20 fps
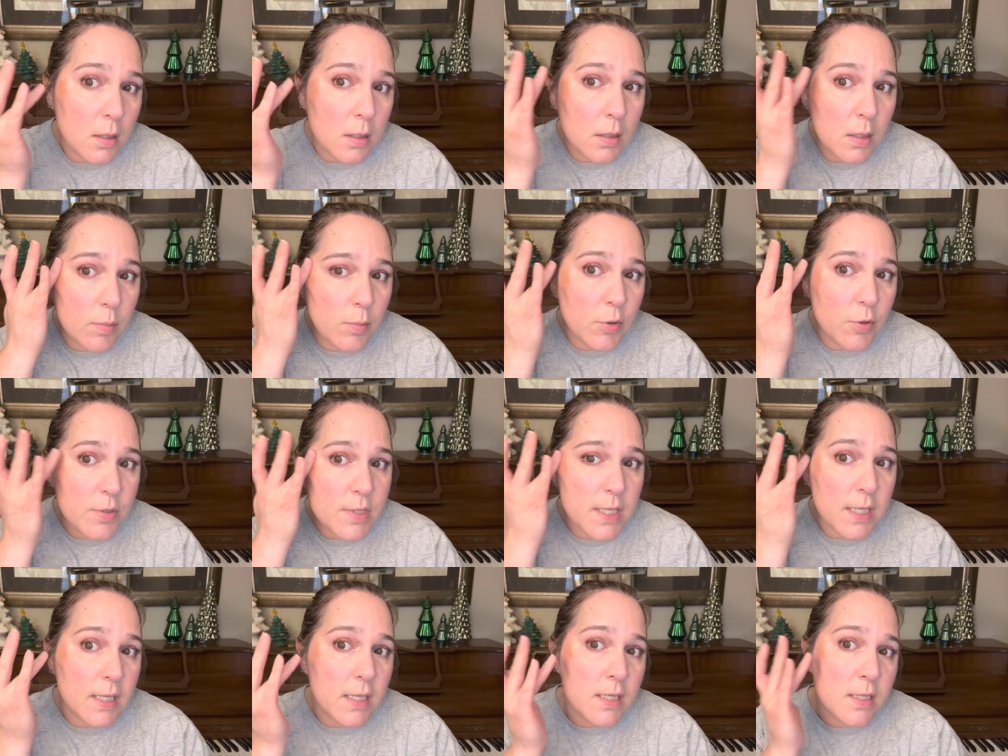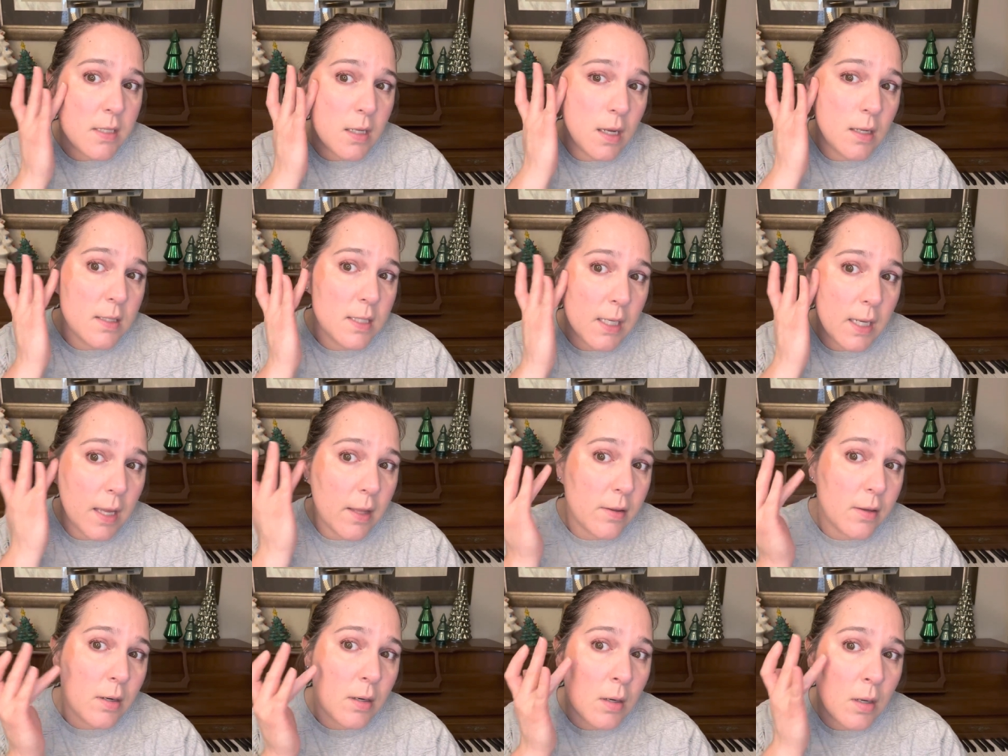the moussiness
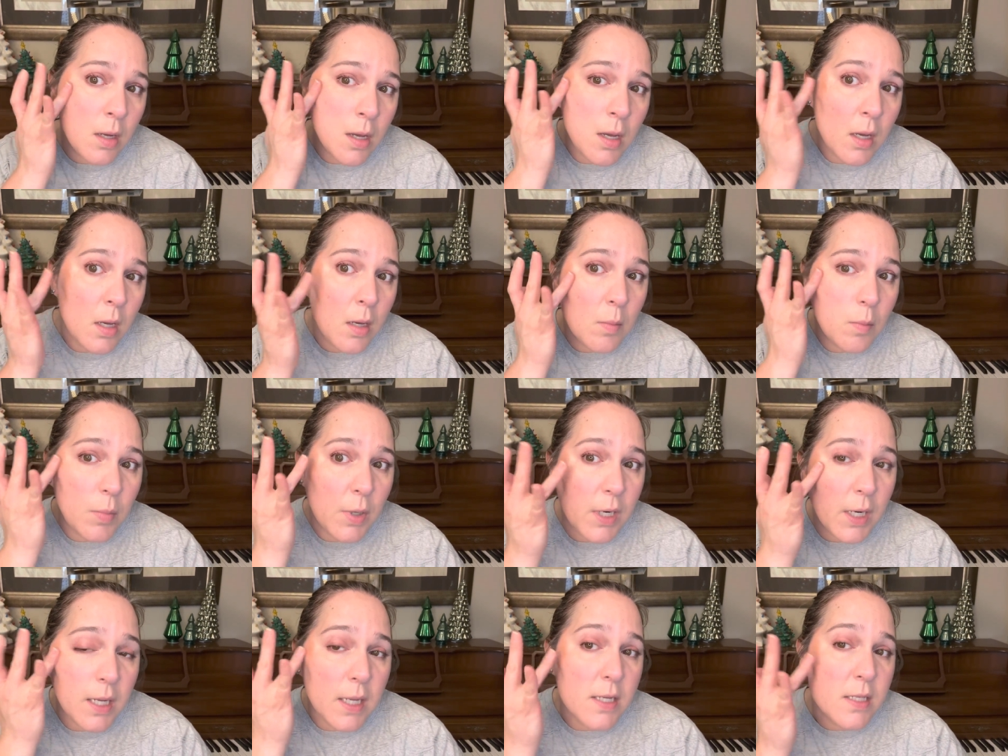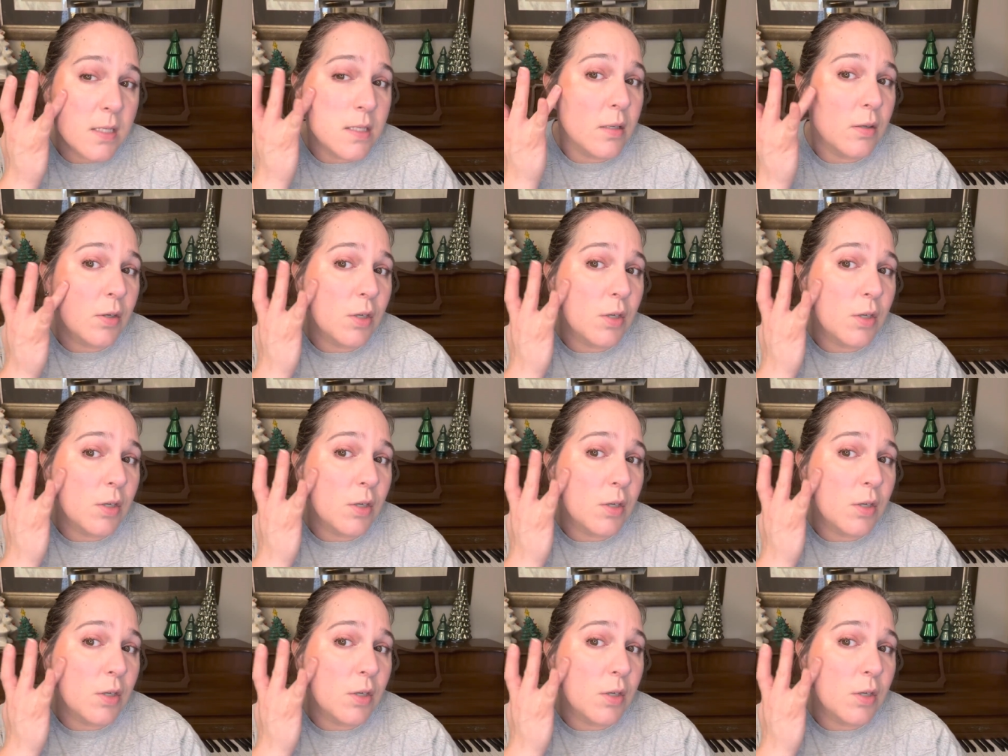altogether. But it is still